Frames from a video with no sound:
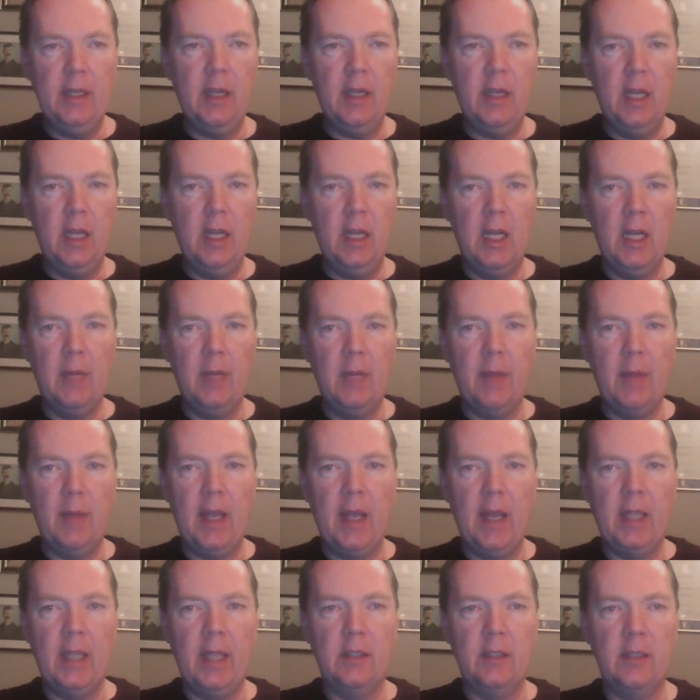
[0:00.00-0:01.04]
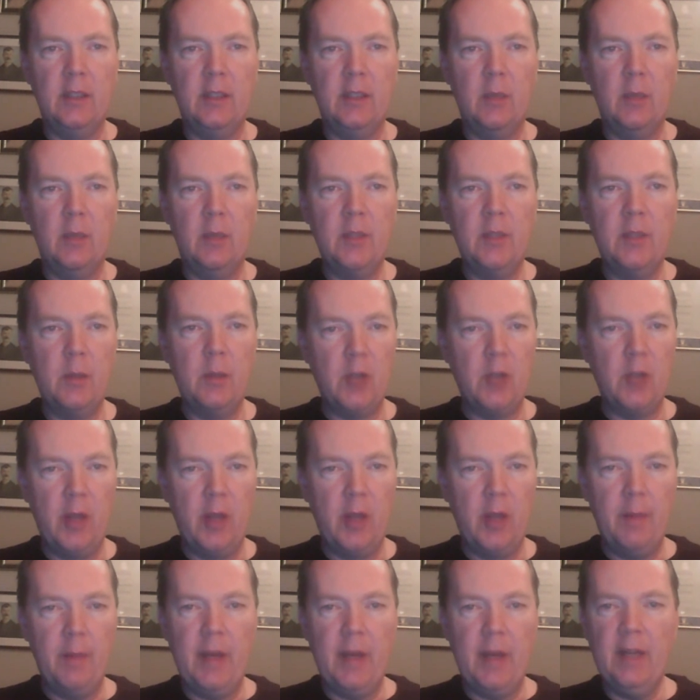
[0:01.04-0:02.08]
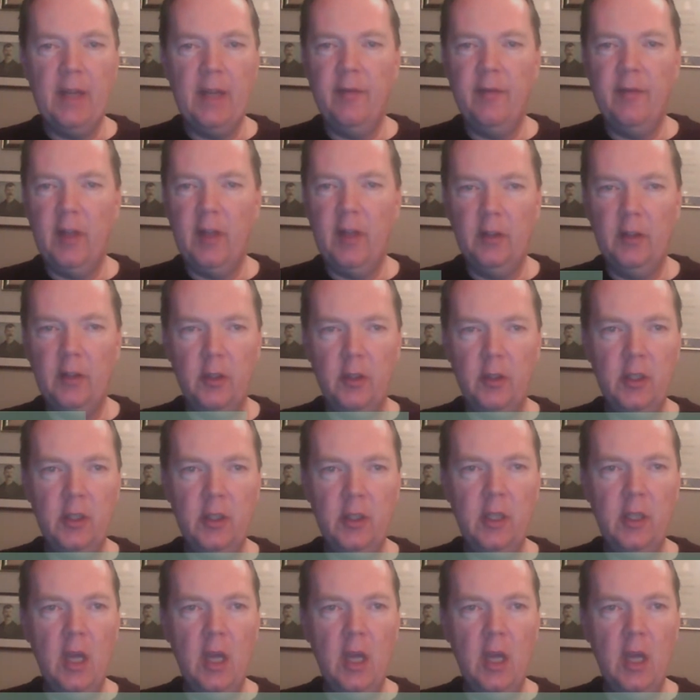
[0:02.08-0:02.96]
and once I was on the bike, felt good.